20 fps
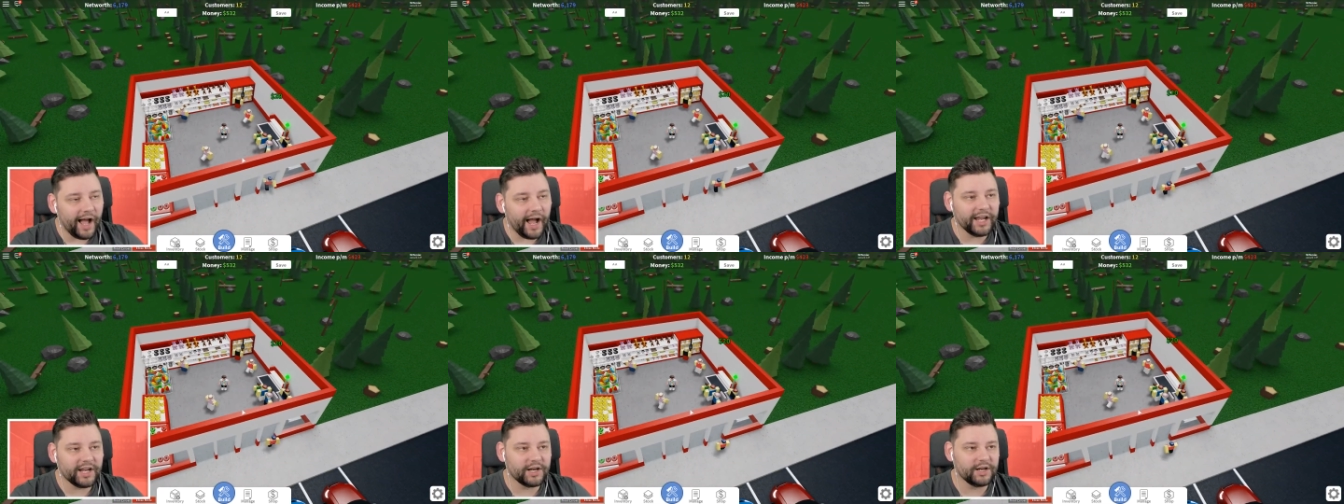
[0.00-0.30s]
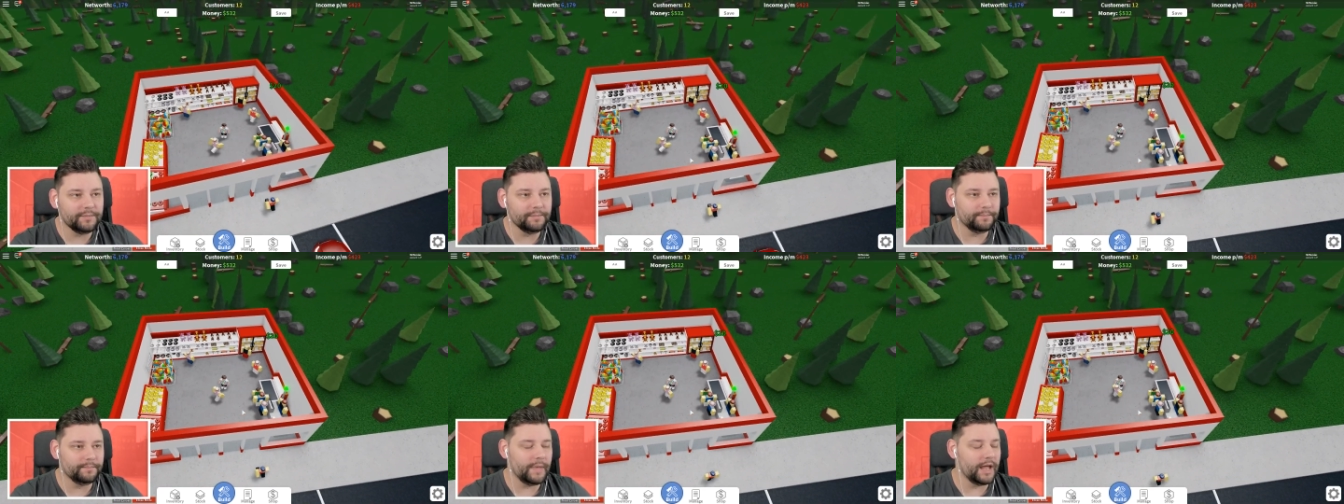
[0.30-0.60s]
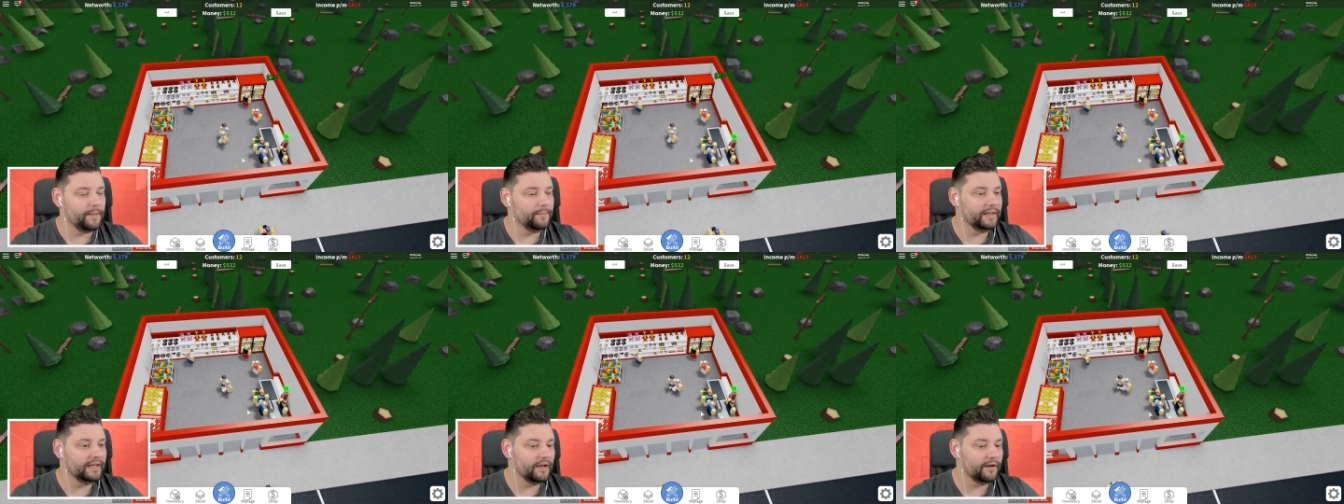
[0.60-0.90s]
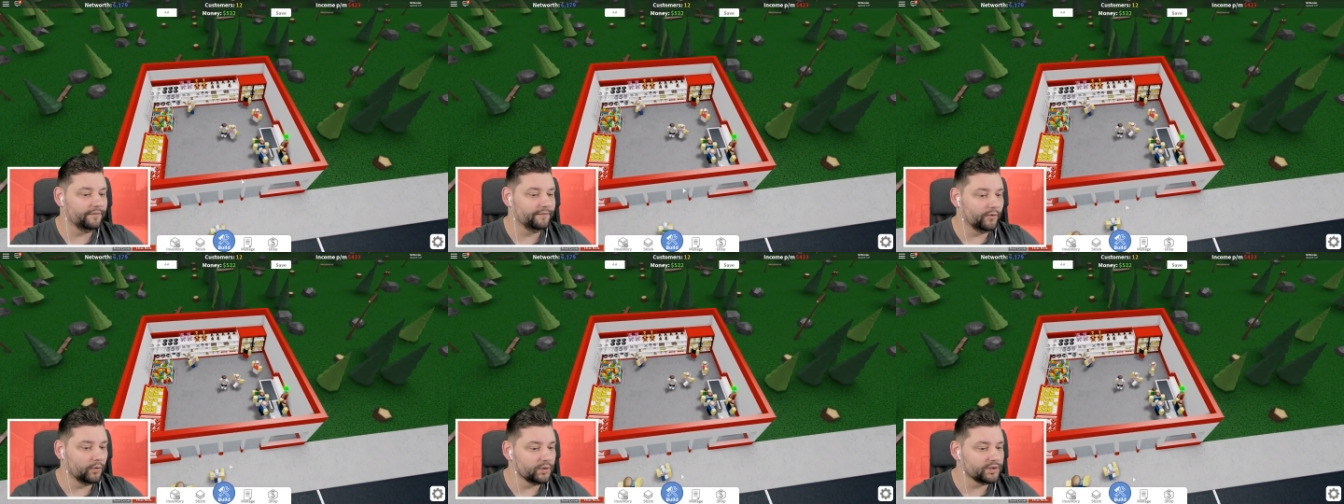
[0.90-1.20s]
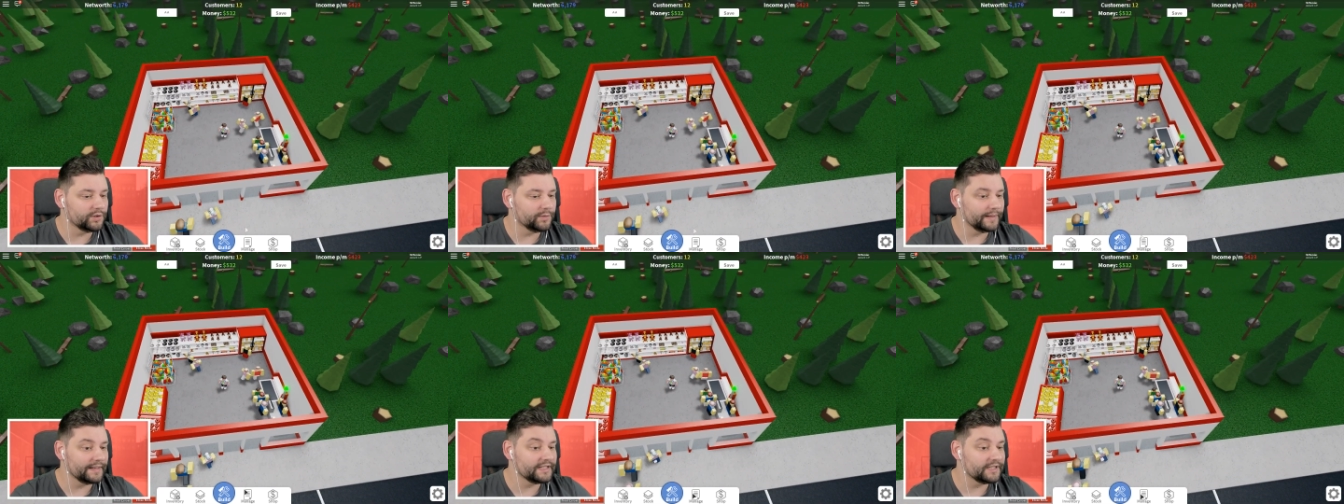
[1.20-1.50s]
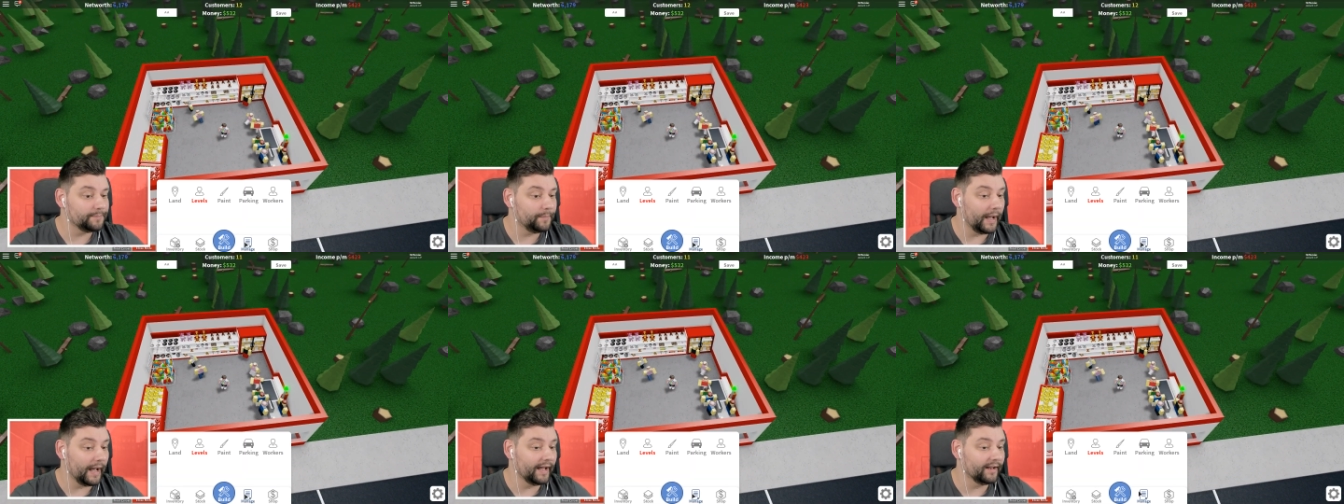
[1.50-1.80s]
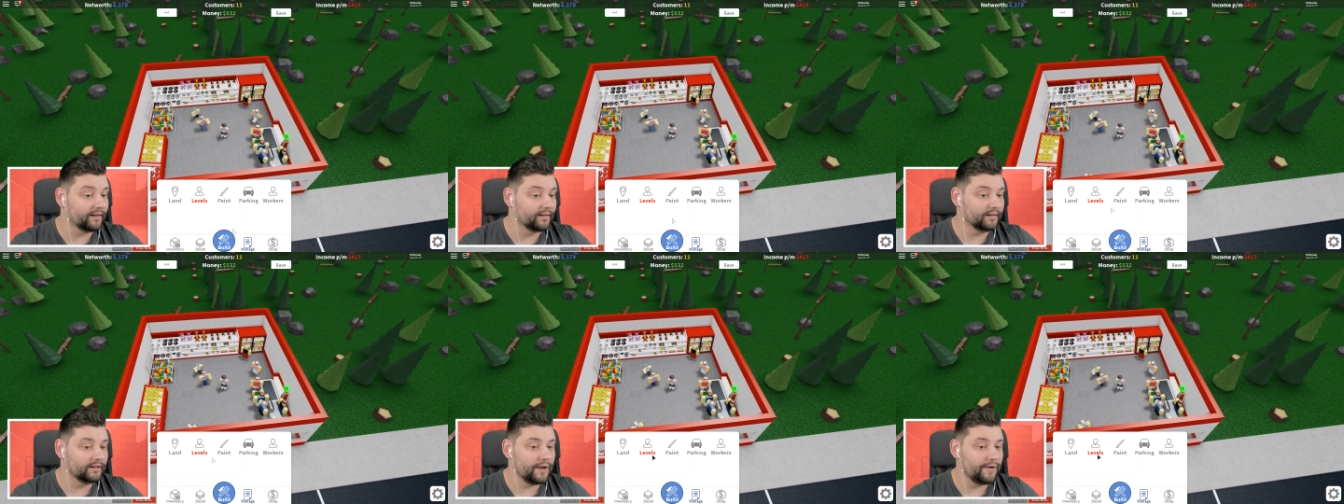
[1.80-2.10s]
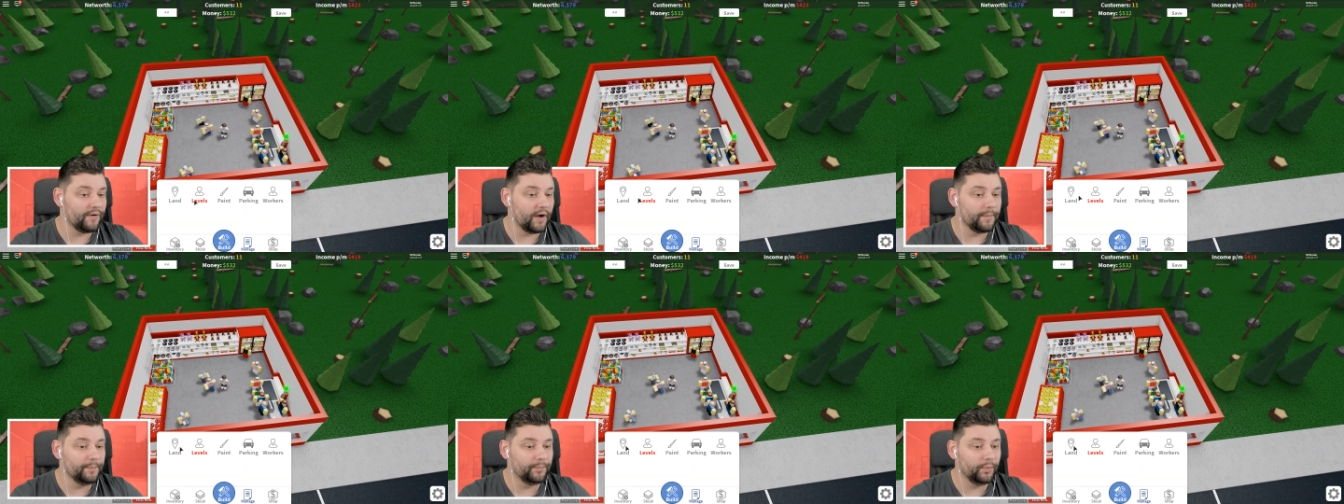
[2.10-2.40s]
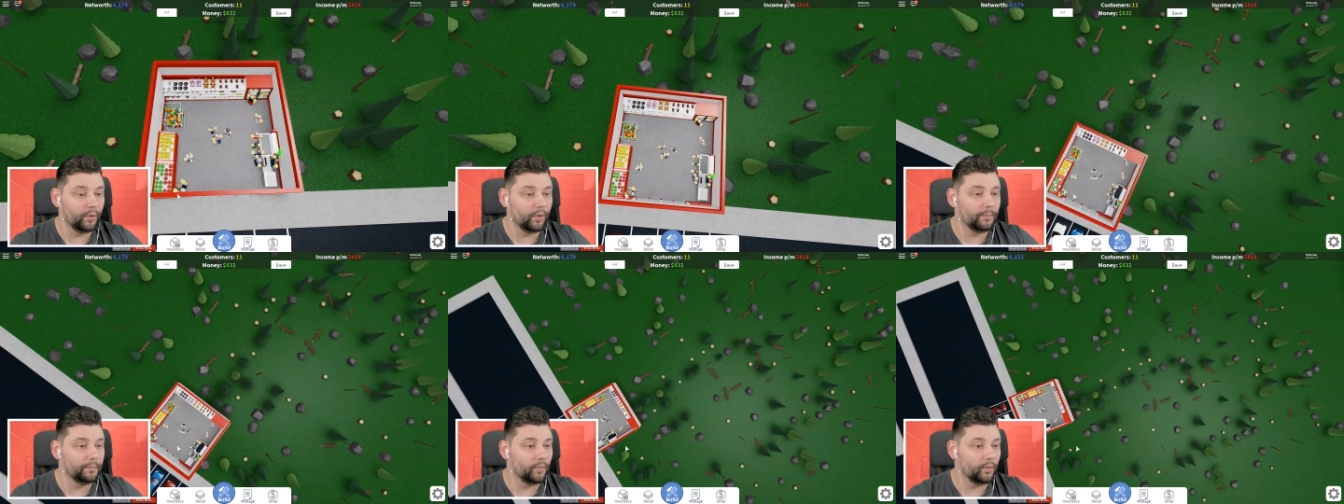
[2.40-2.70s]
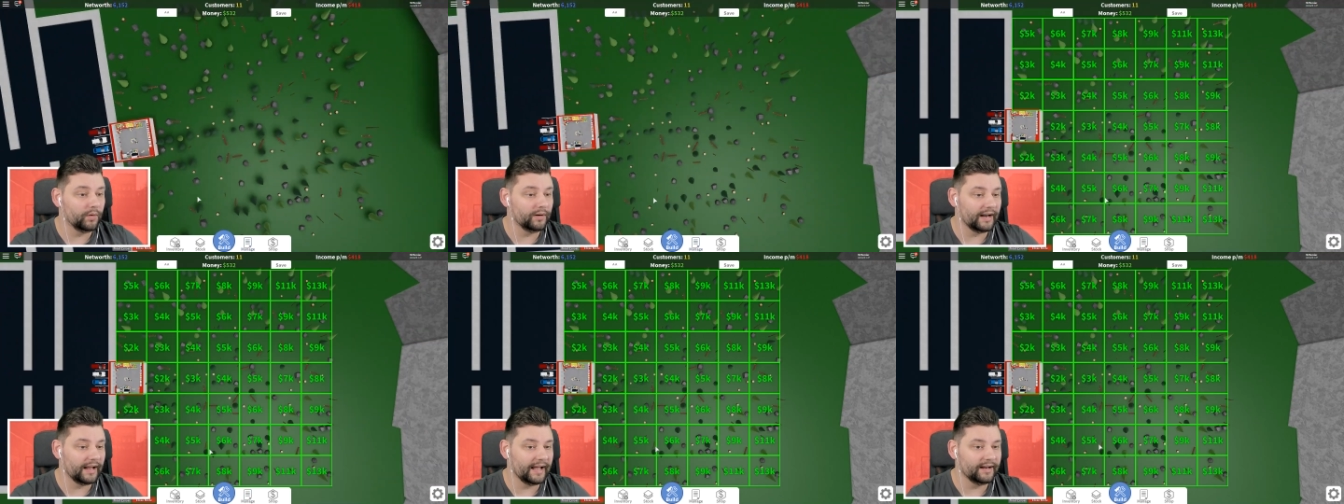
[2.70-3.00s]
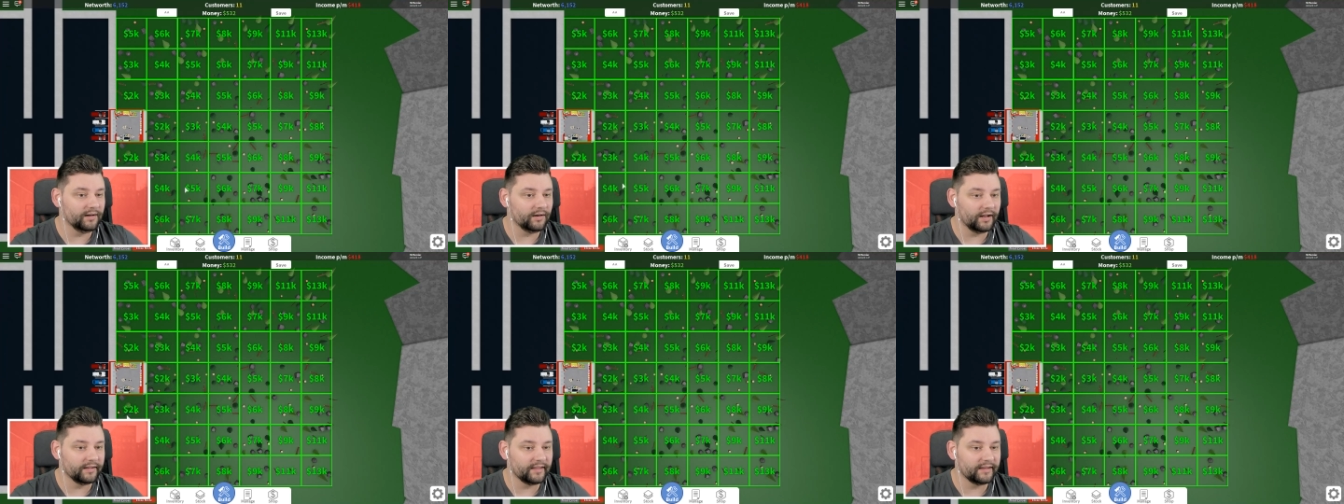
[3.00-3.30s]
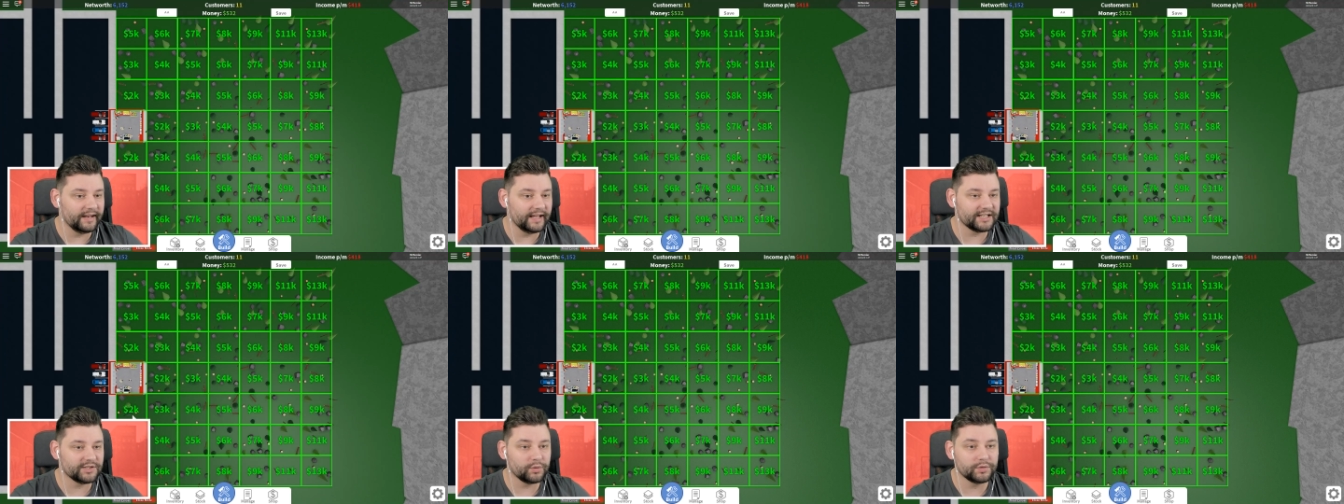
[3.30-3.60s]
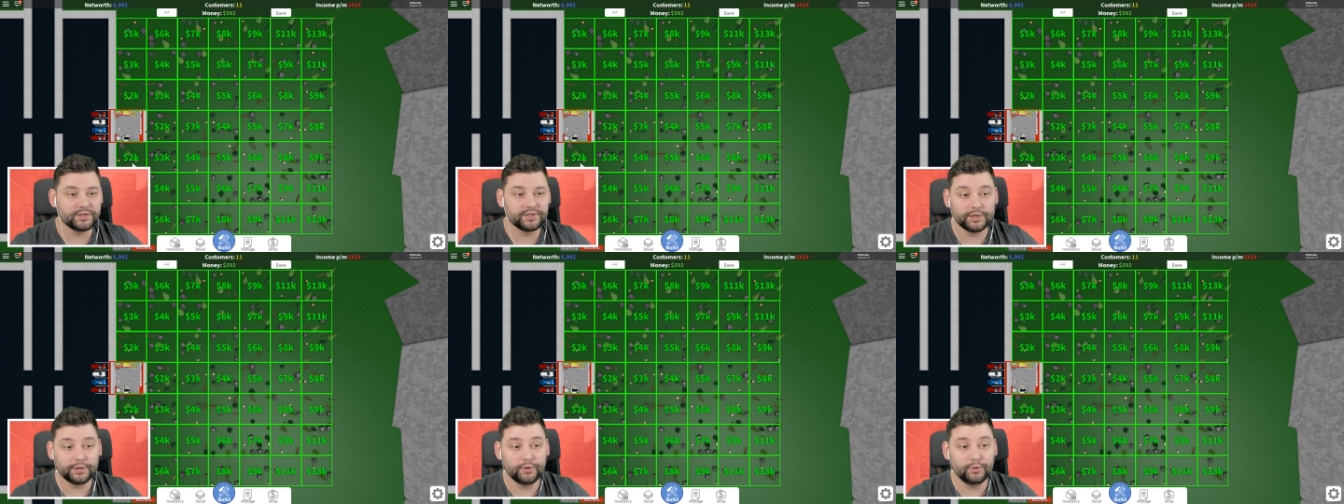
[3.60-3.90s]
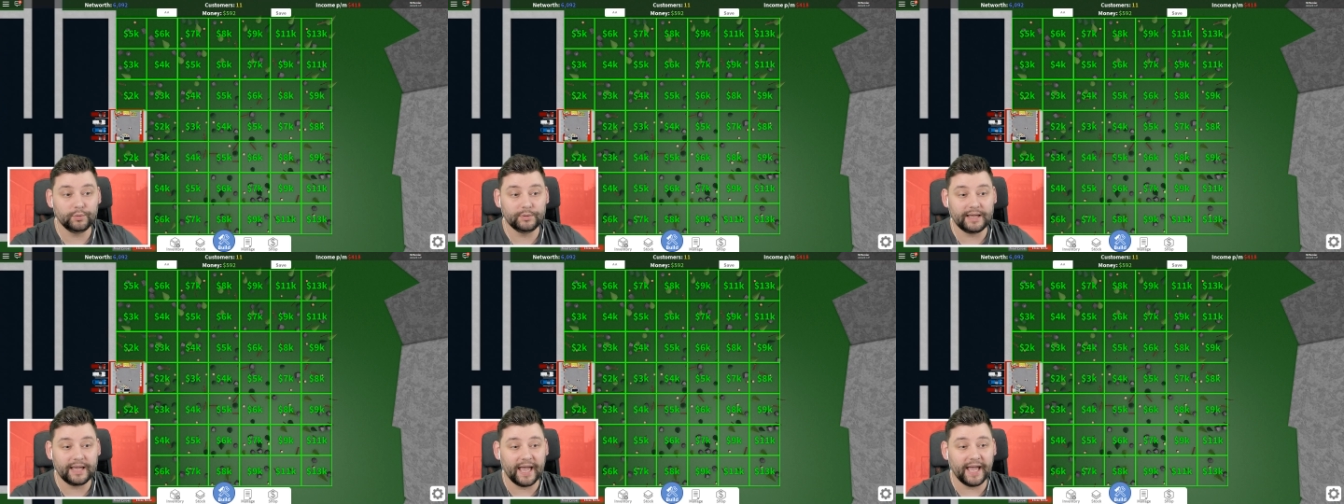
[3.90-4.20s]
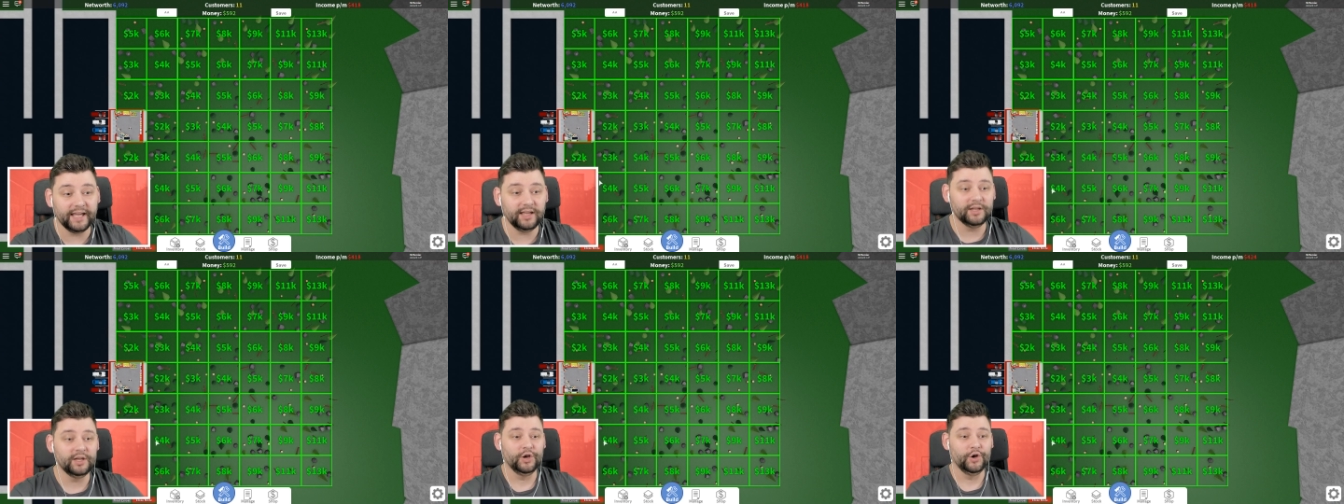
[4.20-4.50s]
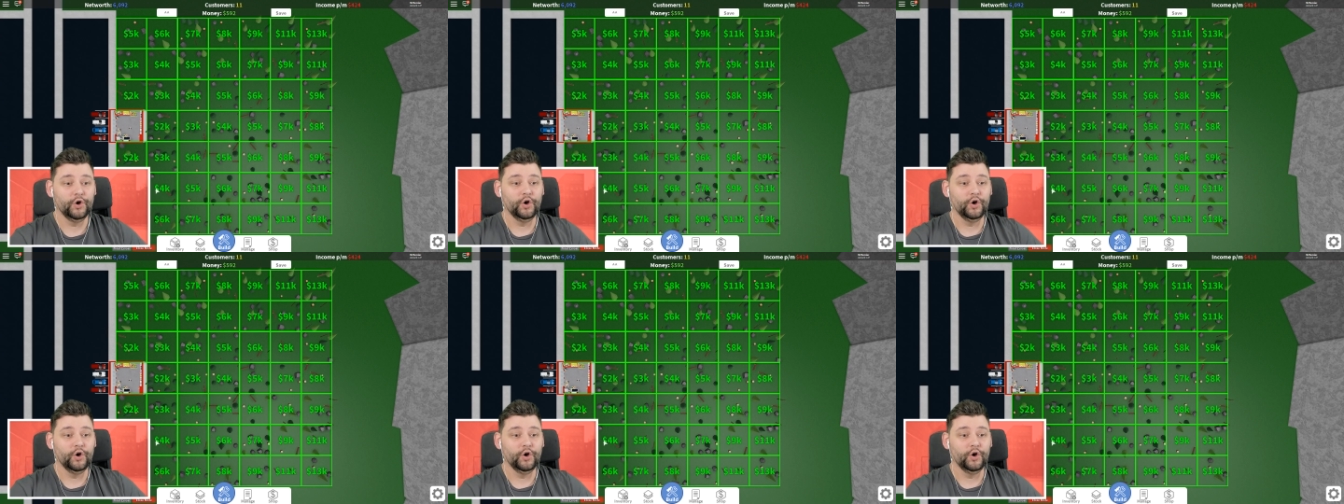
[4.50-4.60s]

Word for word: I could maybe afford to expand if I bought more land, like the next one, 2k.